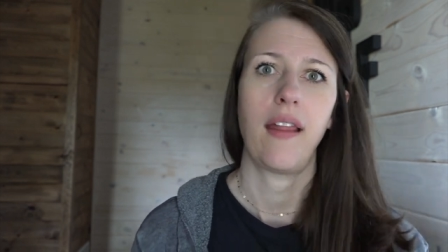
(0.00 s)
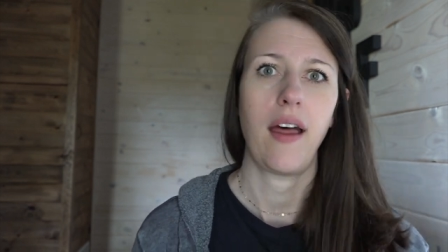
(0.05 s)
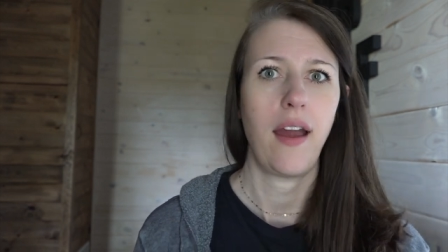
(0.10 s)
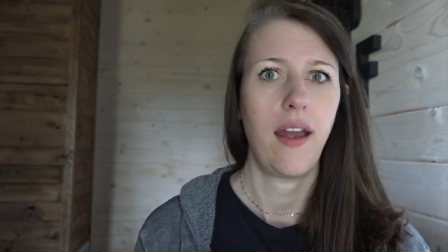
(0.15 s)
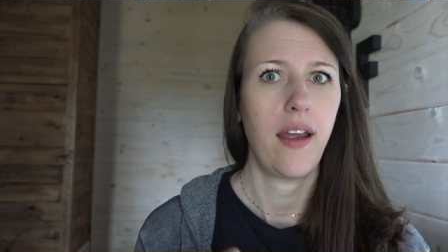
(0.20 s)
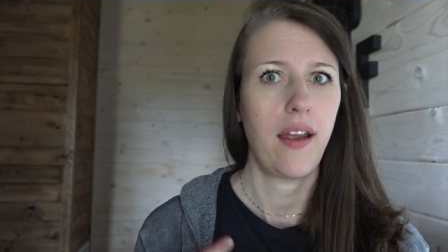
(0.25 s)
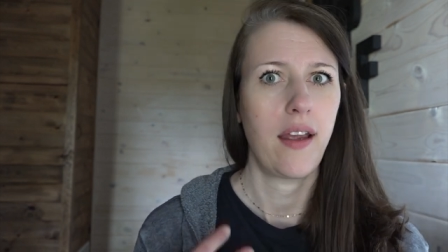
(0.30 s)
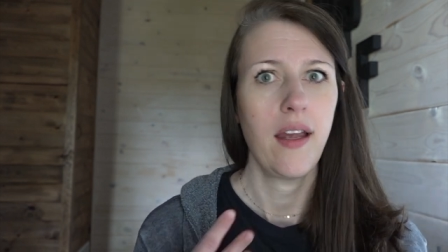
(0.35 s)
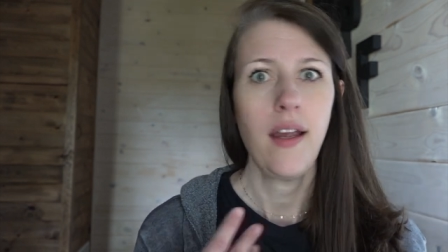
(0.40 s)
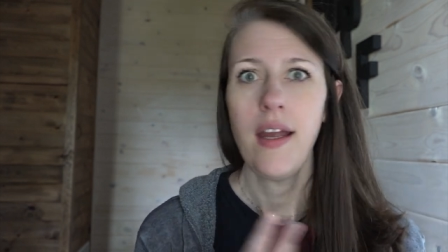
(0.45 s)

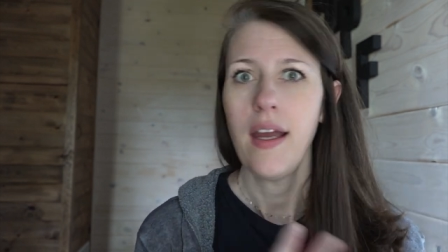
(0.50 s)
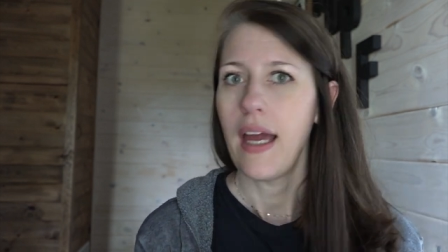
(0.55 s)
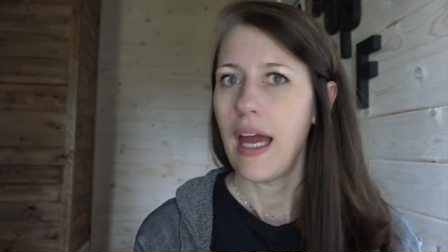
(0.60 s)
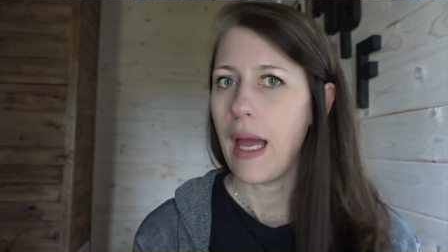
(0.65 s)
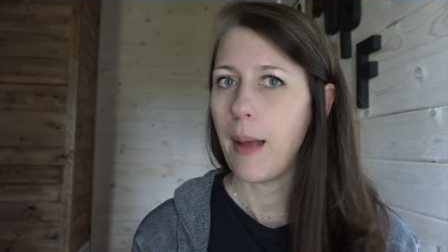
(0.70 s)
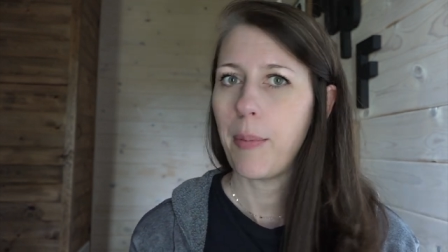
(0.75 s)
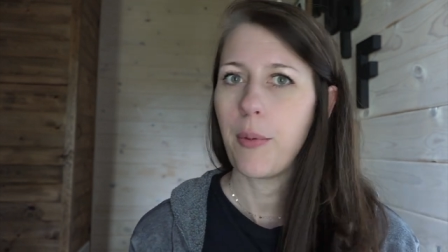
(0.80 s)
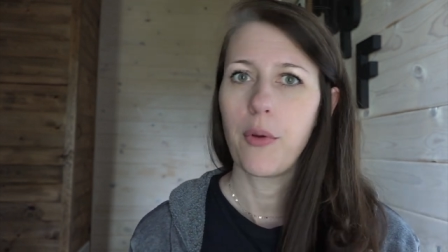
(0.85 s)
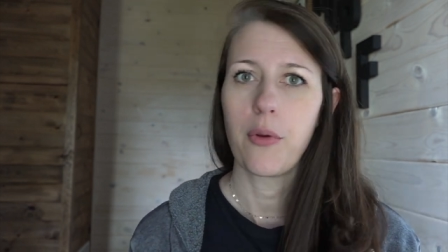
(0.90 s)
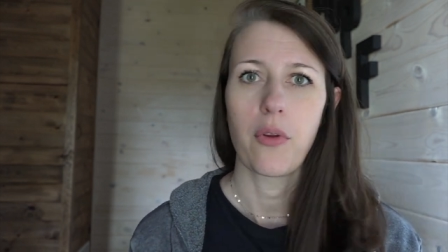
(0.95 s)
like
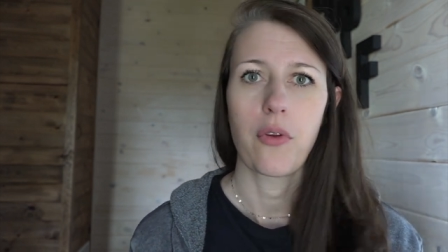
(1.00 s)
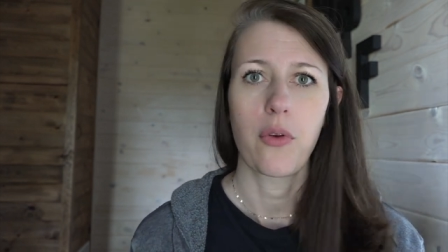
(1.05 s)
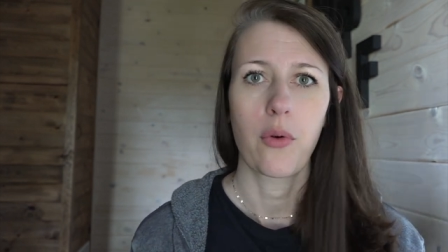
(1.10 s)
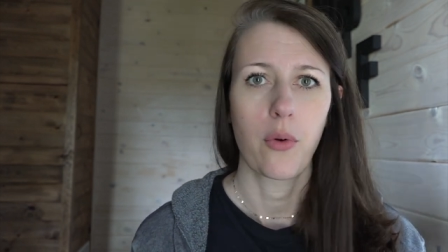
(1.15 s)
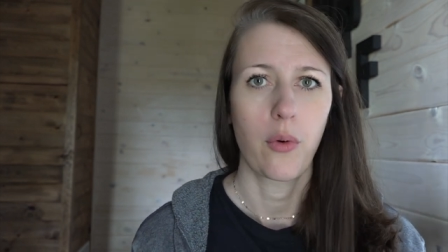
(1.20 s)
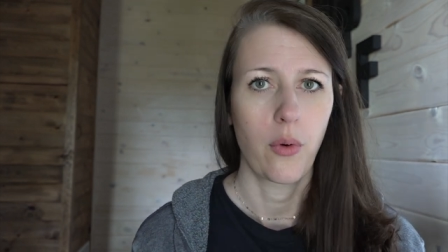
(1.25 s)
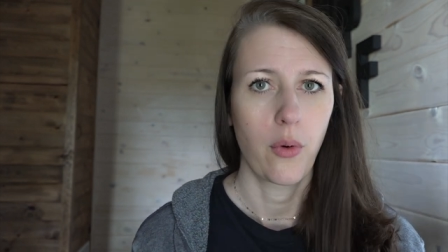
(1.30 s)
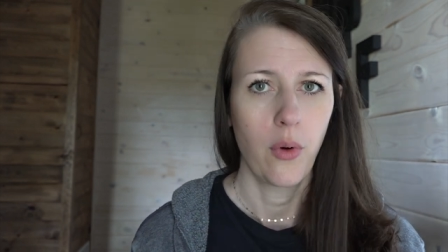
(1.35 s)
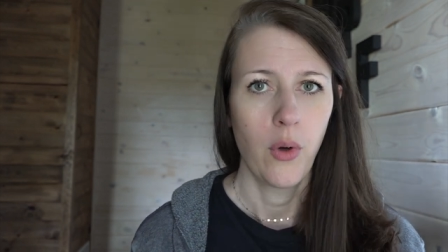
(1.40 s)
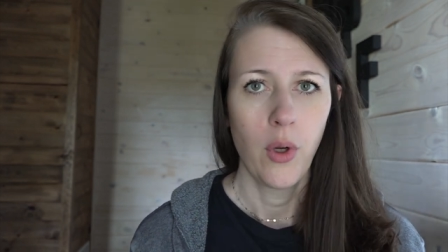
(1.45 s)
apples
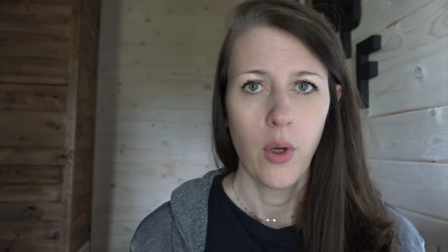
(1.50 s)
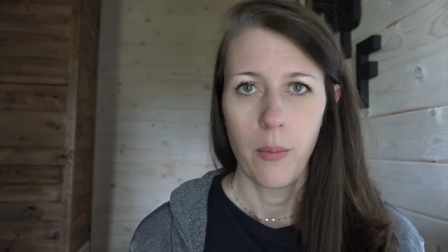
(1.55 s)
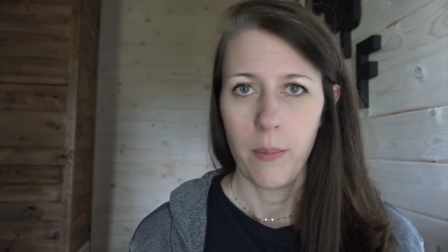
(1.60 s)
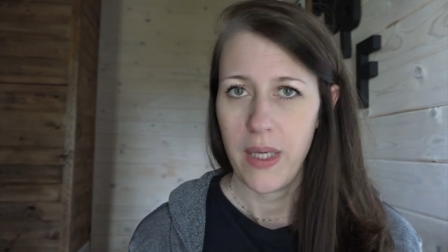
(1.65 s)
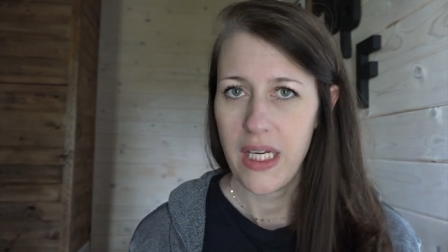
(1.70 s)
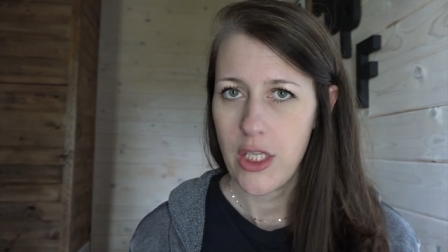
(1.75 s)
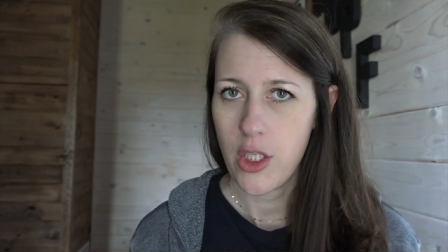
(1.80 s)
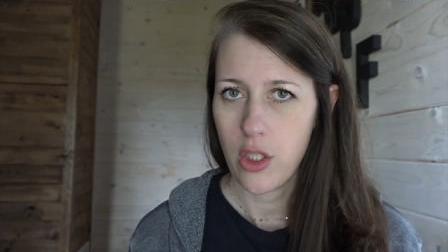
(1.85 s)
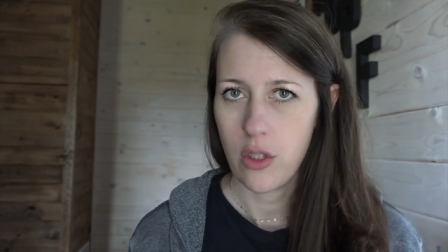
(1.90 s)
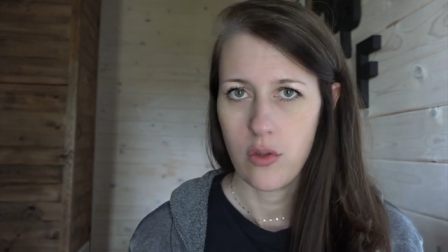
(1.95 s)
or
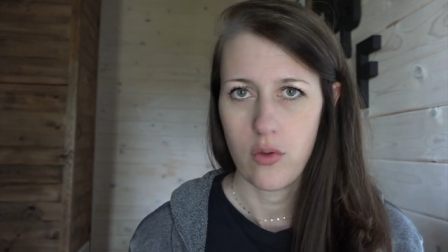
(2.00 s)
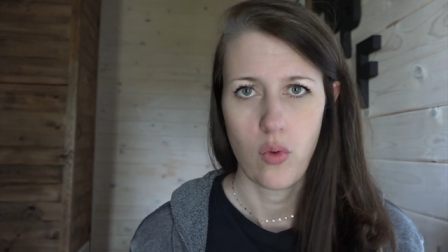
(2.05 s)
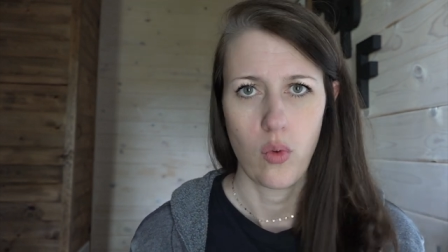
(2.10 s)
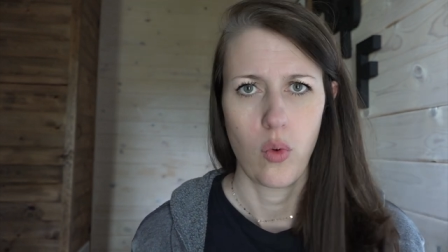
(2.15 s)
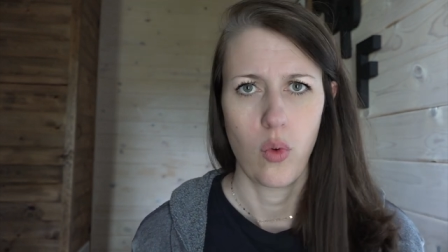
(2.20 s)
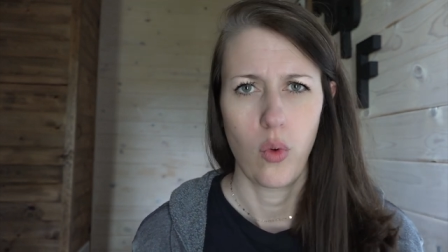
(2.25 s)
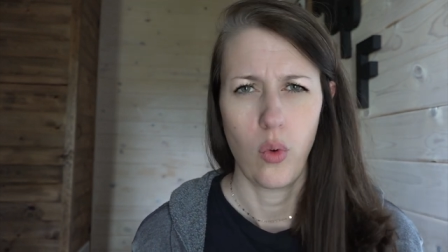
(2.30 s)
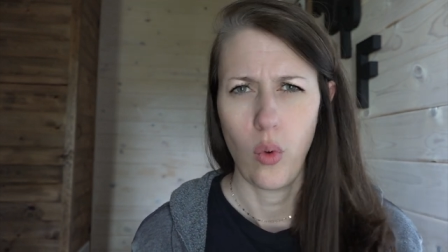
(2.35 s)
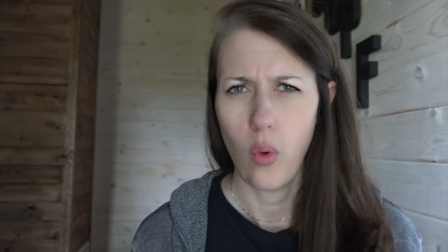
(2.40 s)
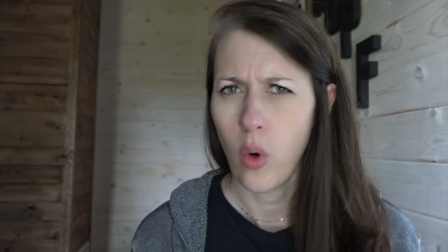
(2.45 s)
peaches
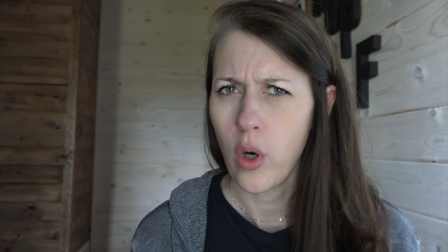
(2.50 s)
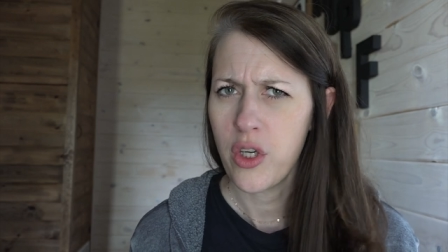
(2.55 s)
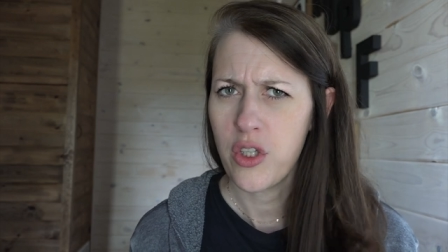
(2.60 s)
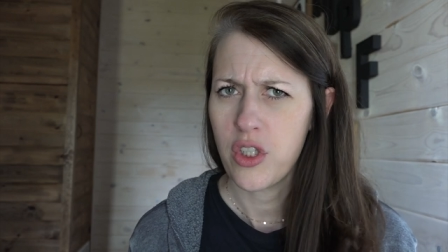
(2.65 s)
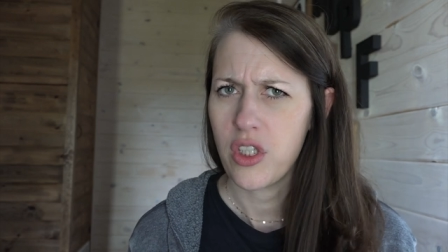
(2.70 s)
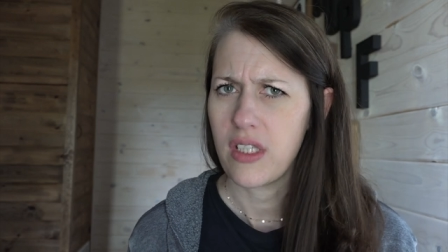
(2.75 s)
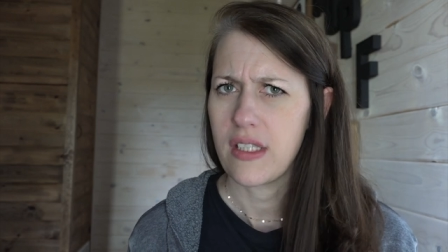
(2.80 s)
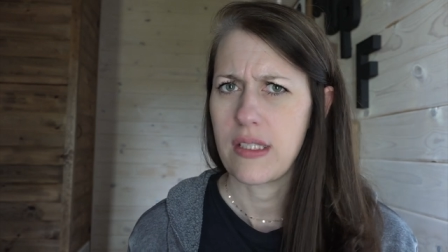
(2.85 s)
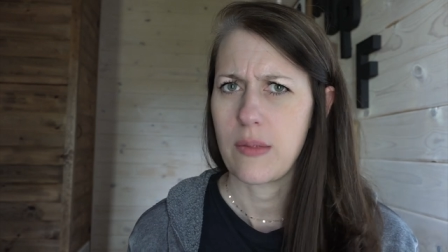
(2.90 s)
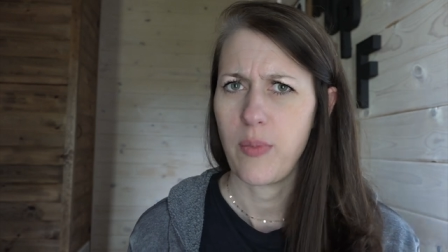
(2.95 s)
or
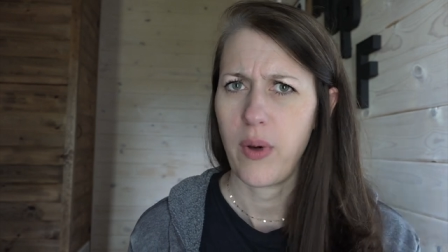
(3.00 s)
oranges.